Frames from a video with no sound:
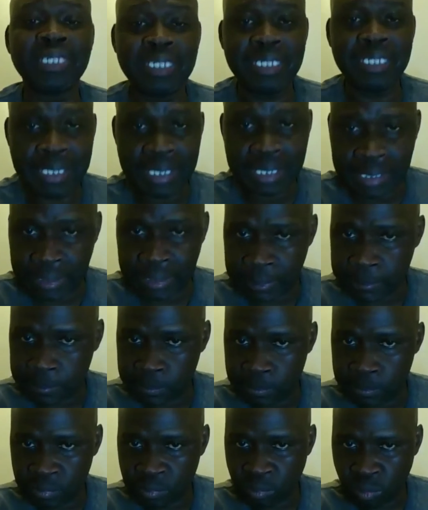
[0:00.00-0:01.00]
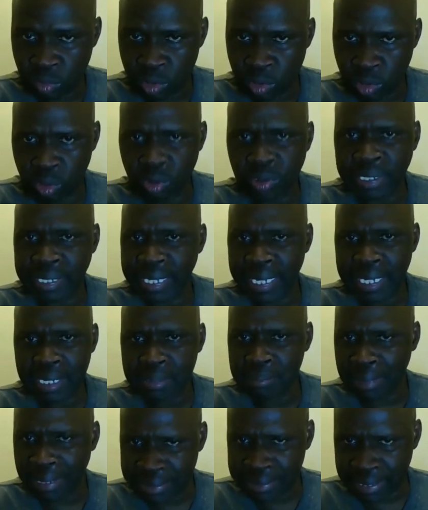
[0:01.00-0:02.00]
key in on
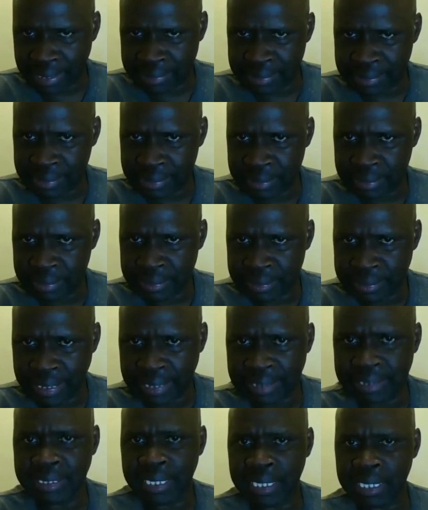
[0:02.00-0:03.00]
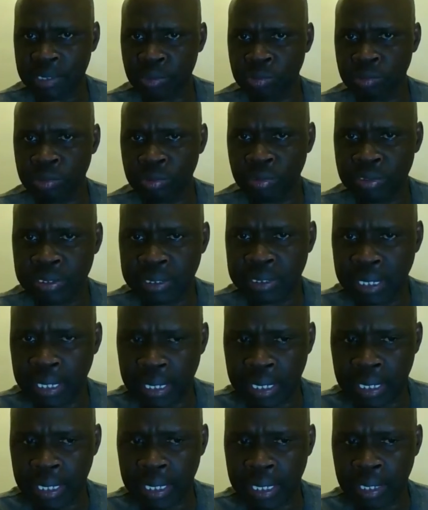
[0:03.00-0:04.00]
any matters that they could not
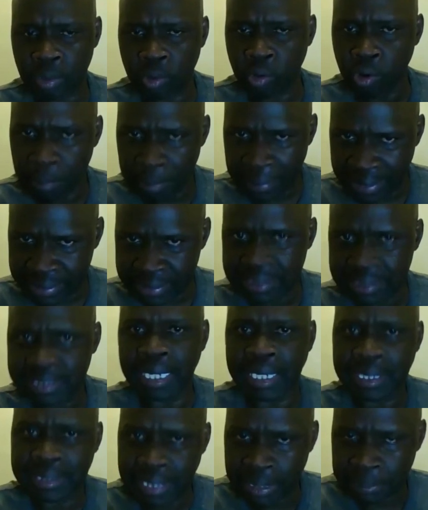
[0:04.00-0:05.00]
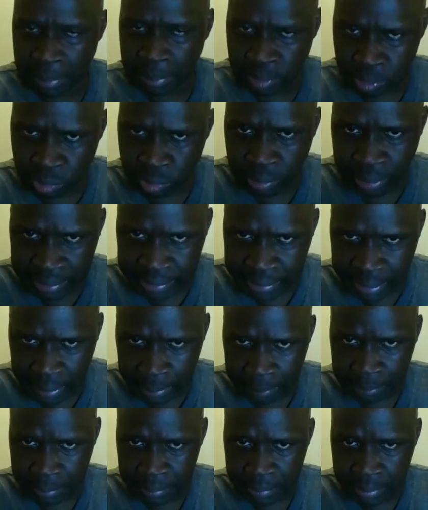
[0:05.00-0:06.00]
comment at that particular
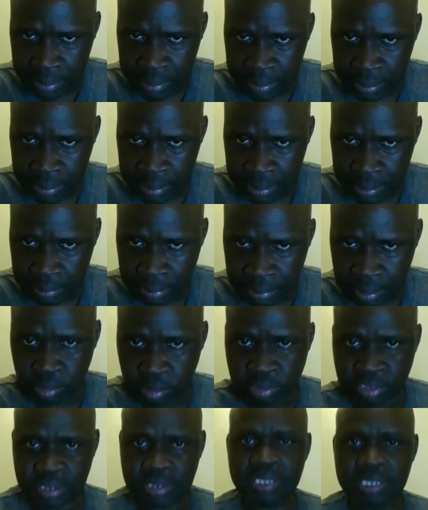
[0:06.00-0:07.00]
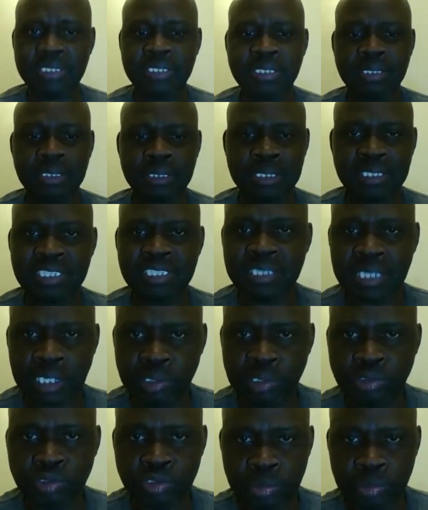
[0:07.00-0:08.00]
time. Because this is a
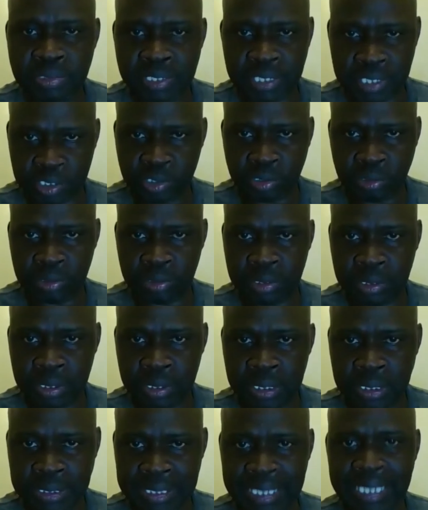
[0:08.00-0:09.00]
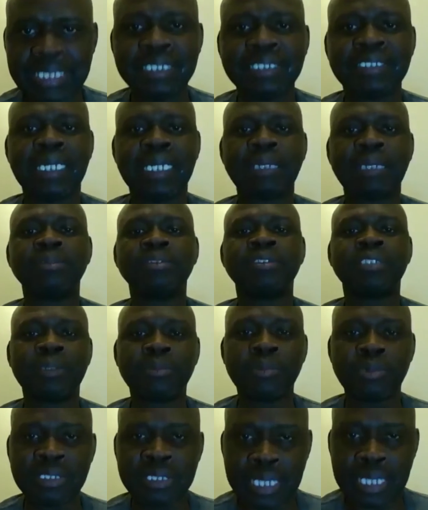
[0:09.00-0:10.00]
YouTube session. Anytime
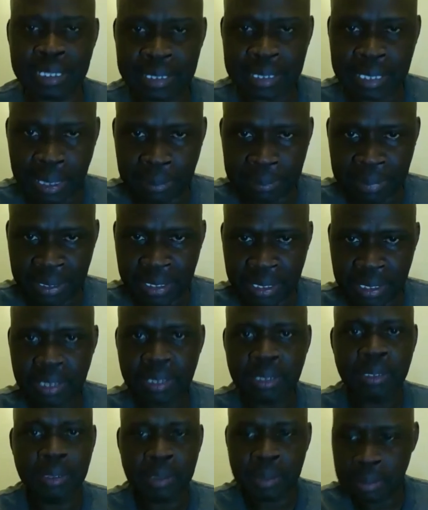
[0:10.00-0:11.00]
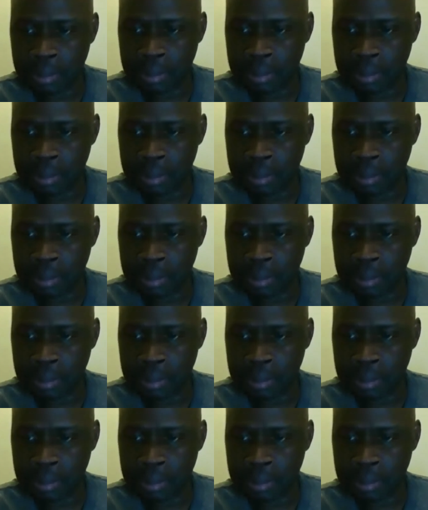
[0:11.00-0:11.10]
somebody can come in,